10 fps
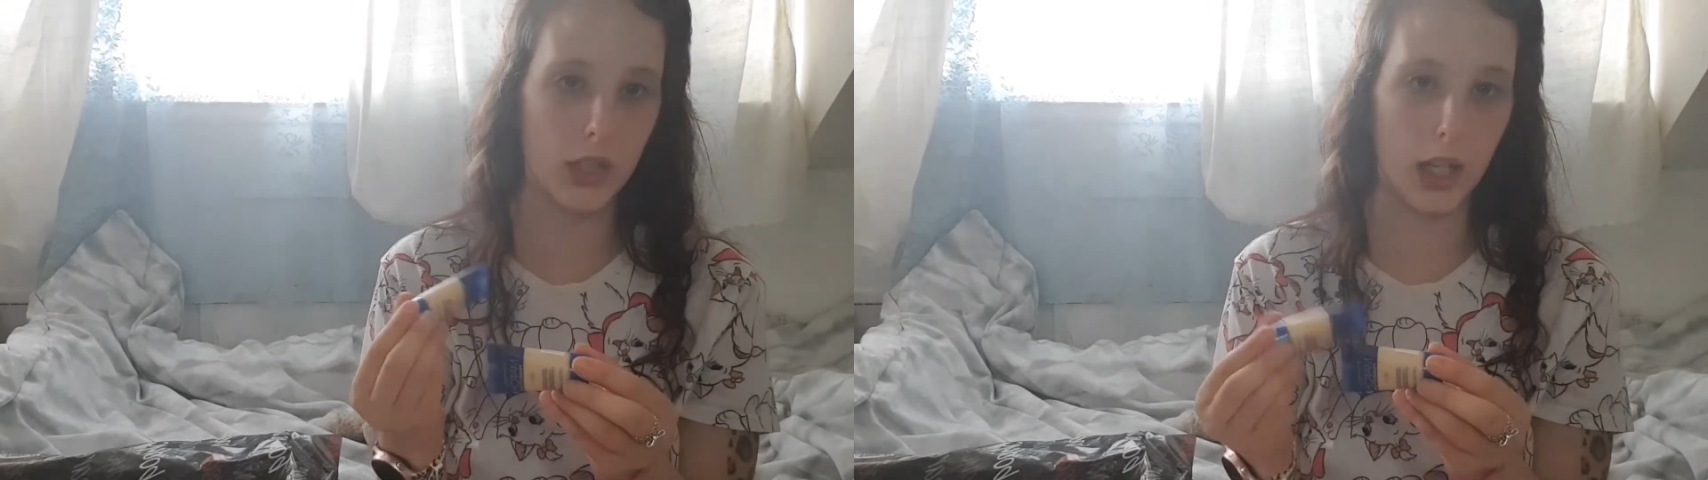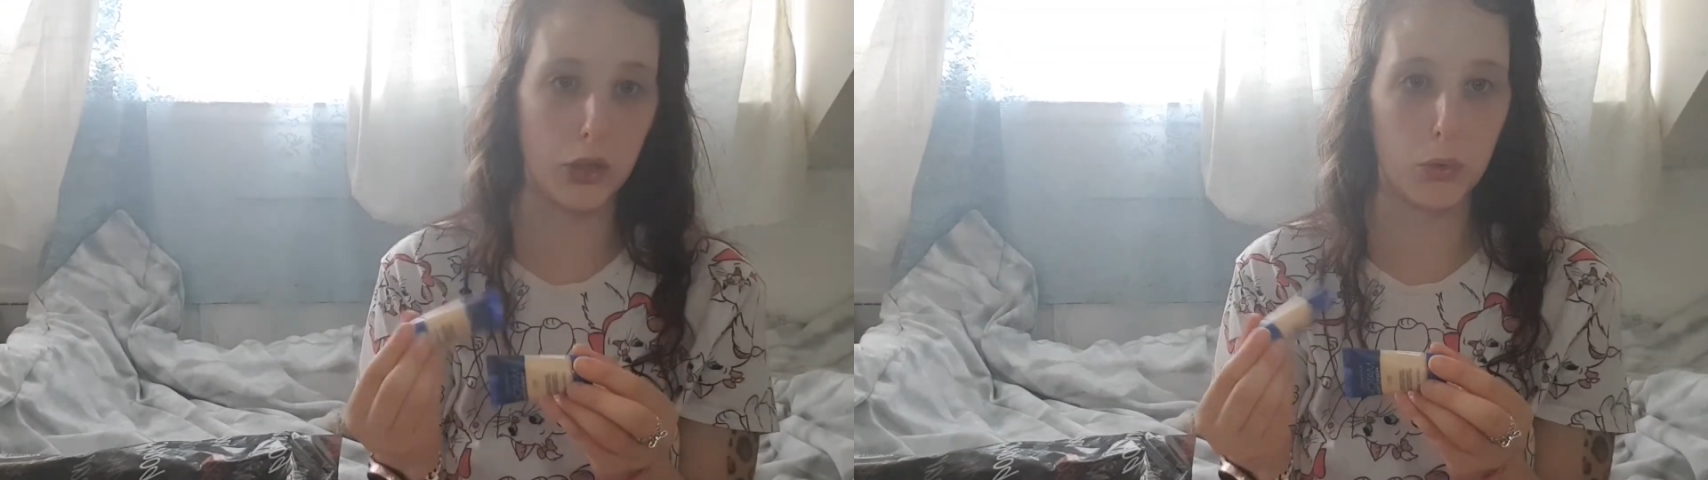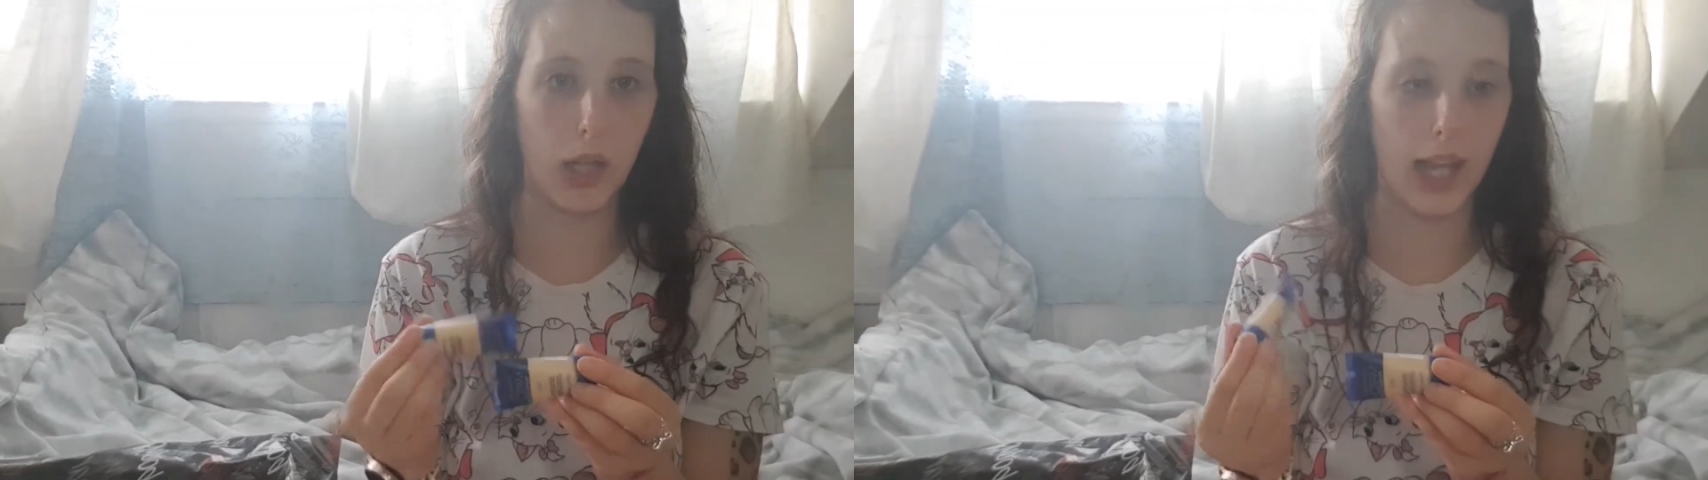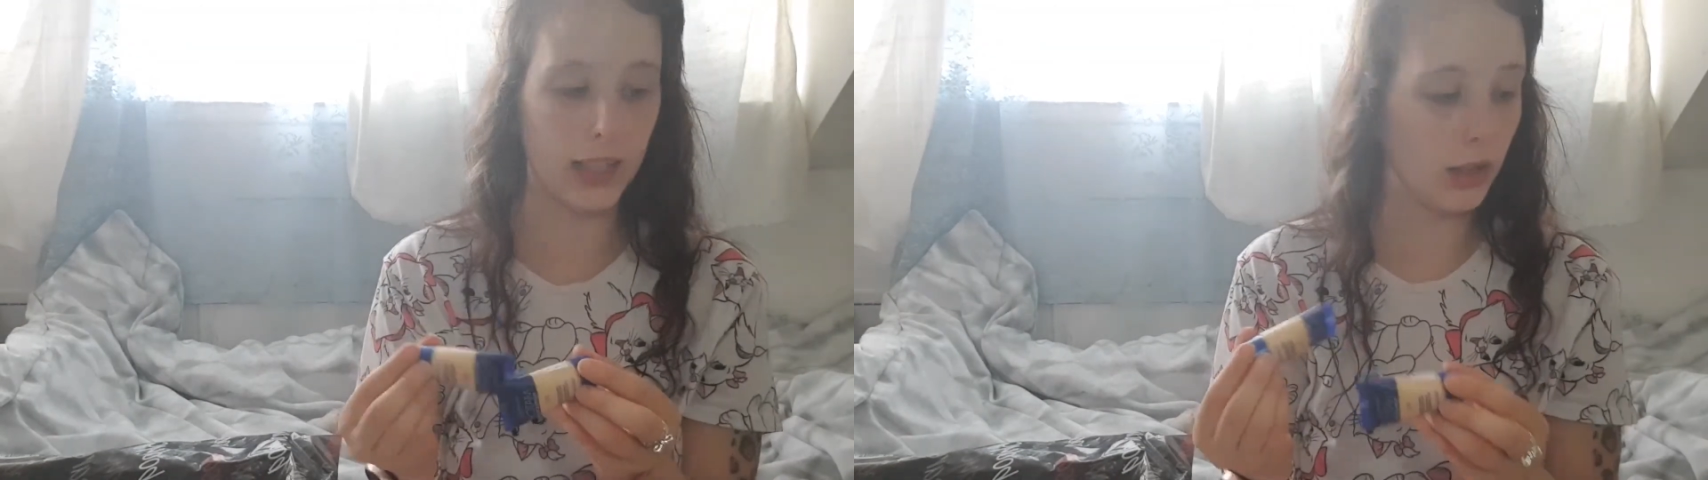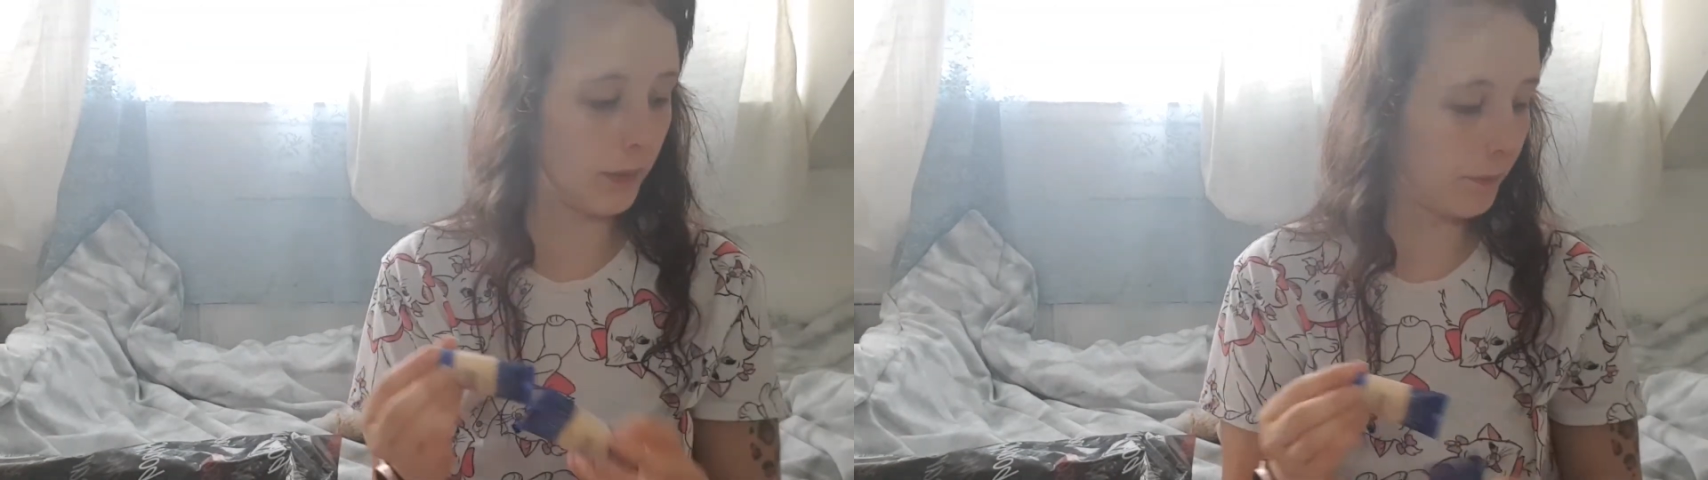I do
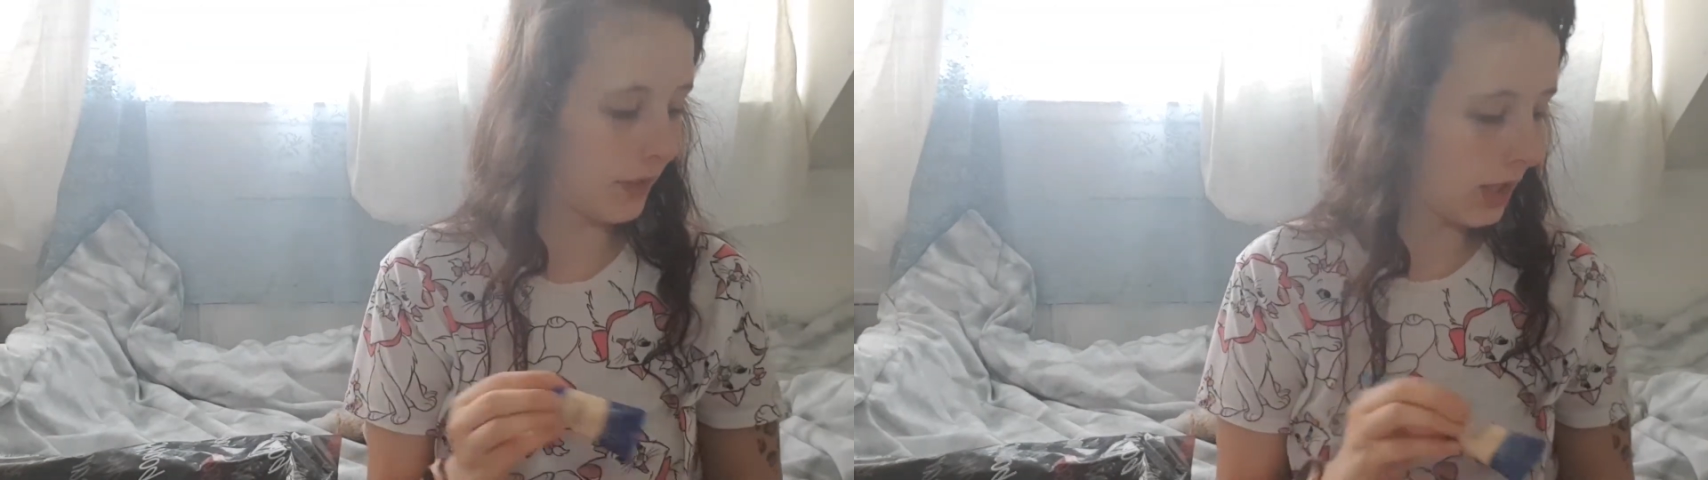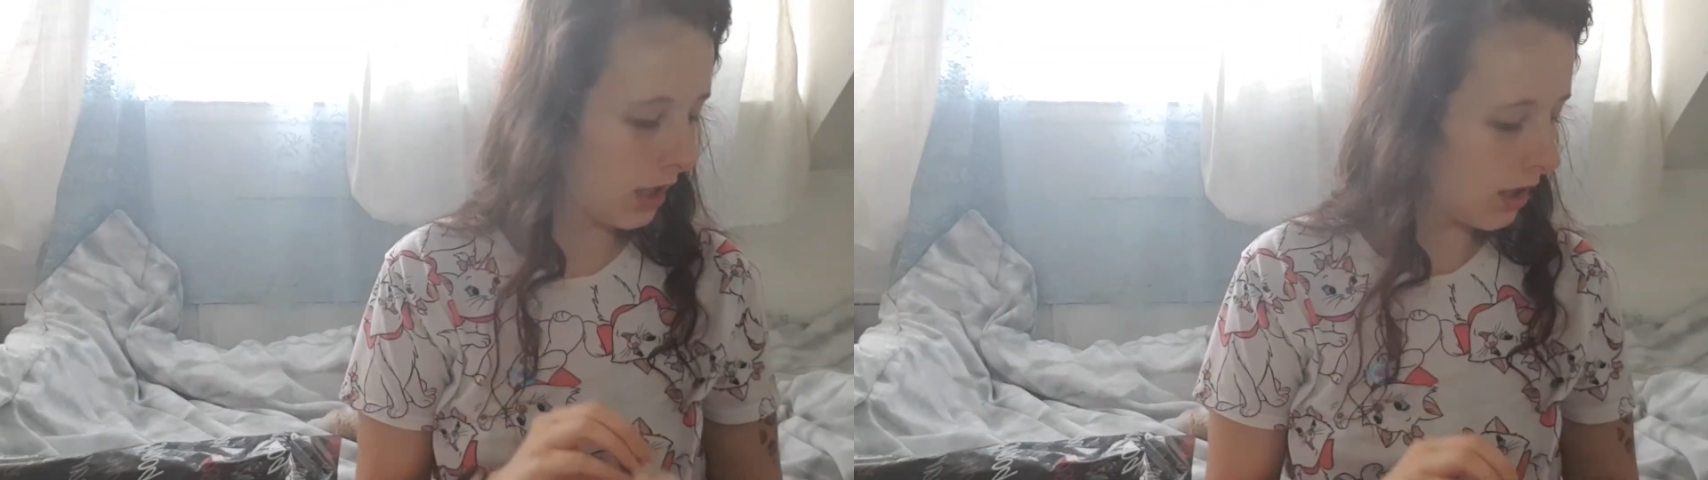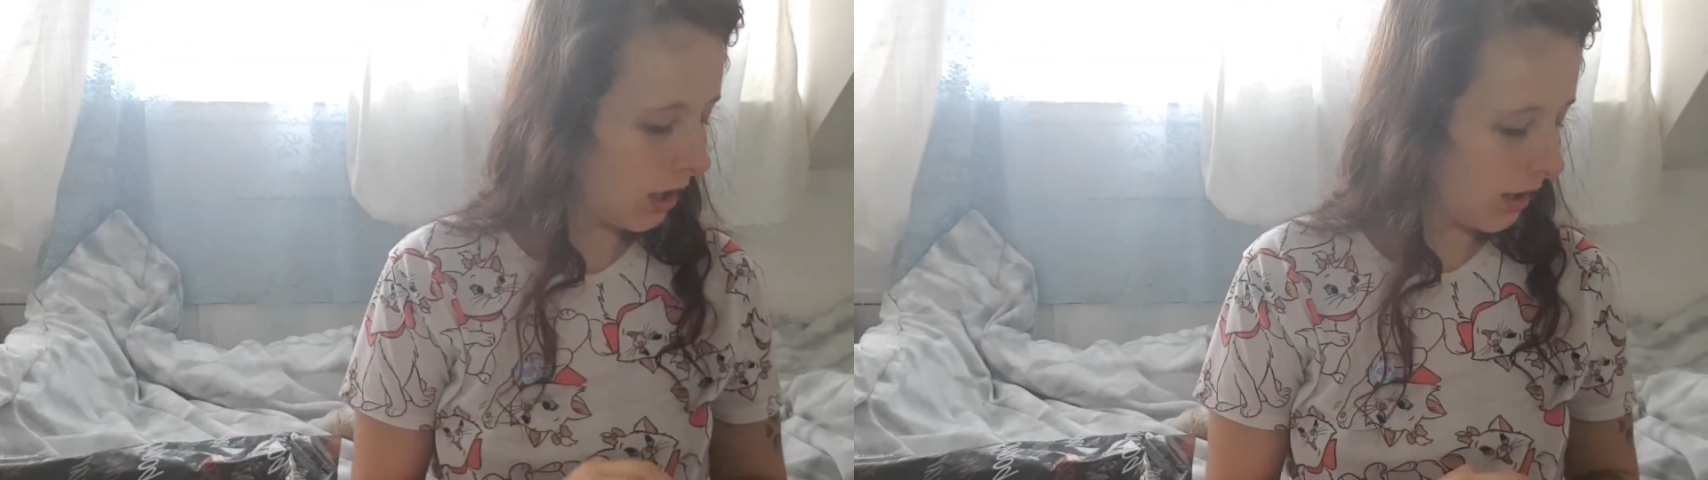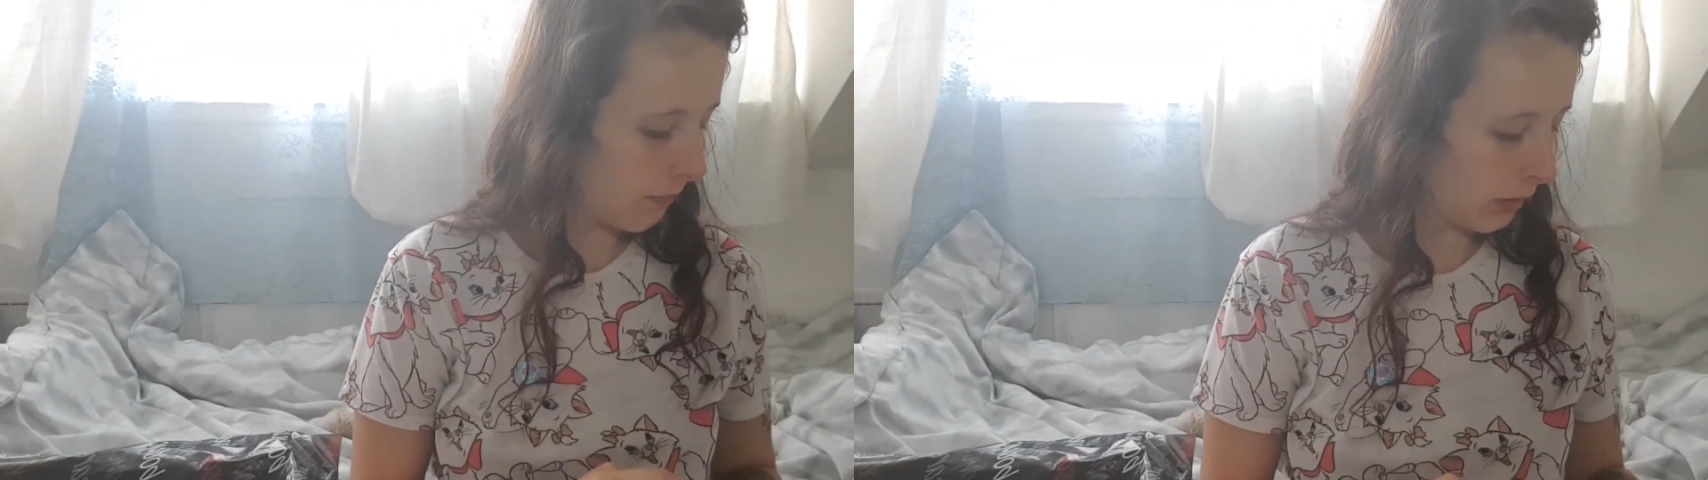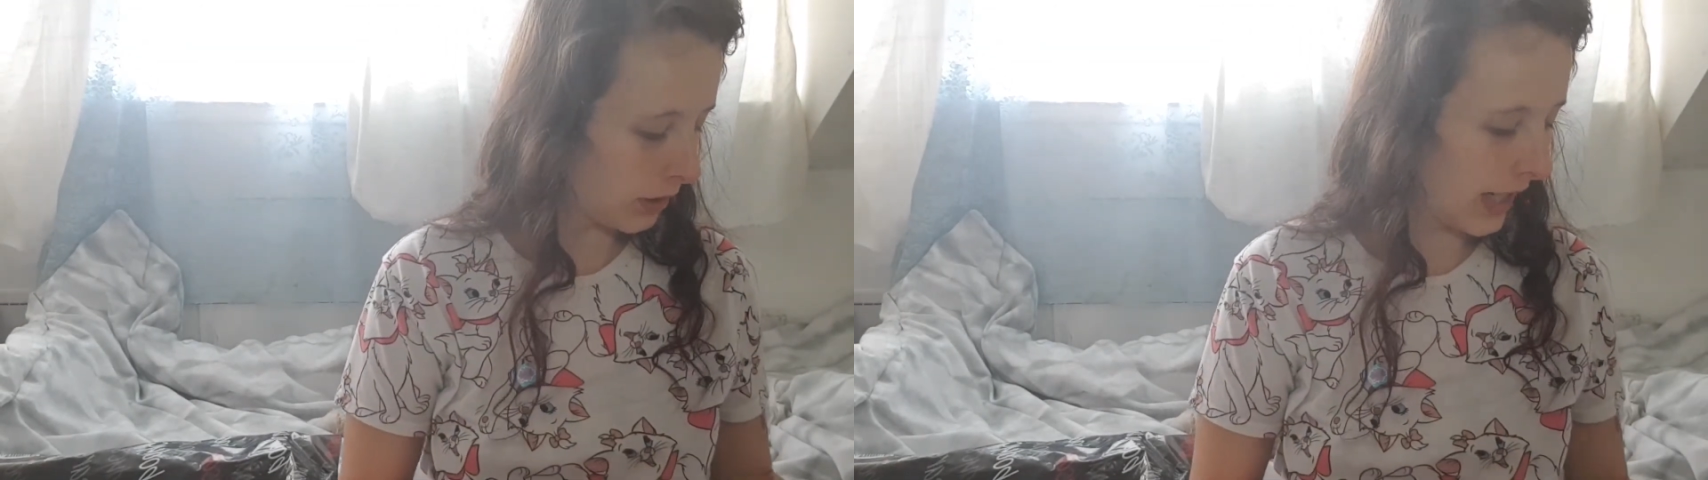like them.
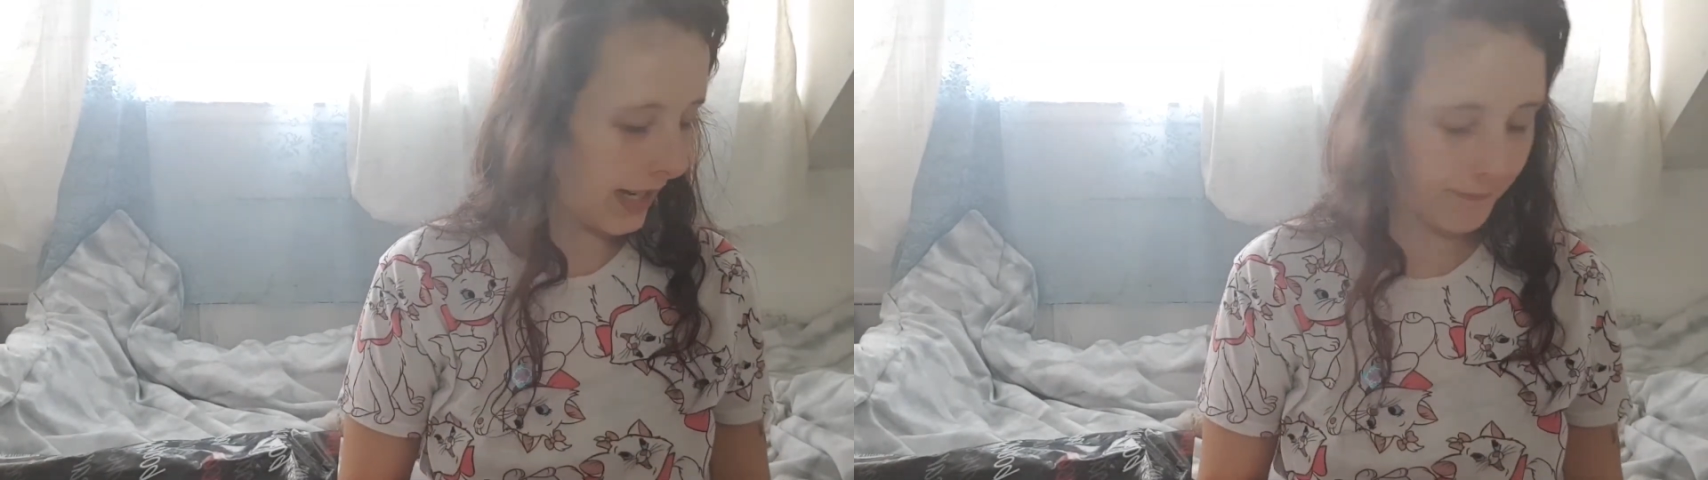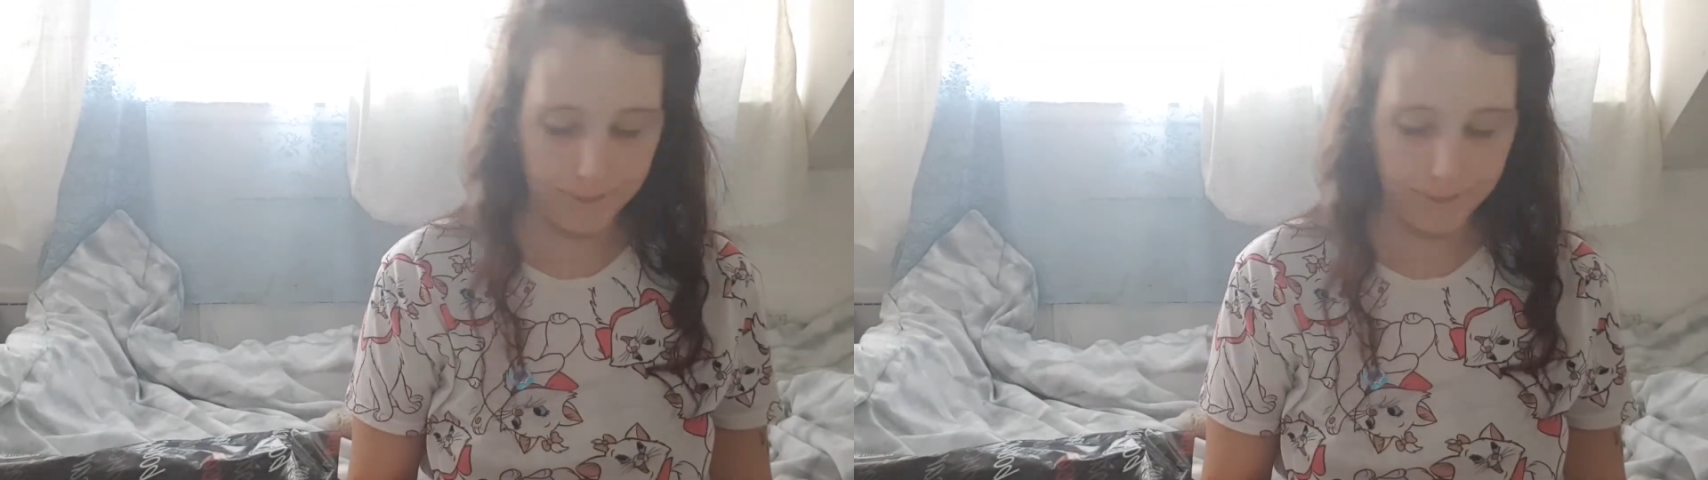But yeah,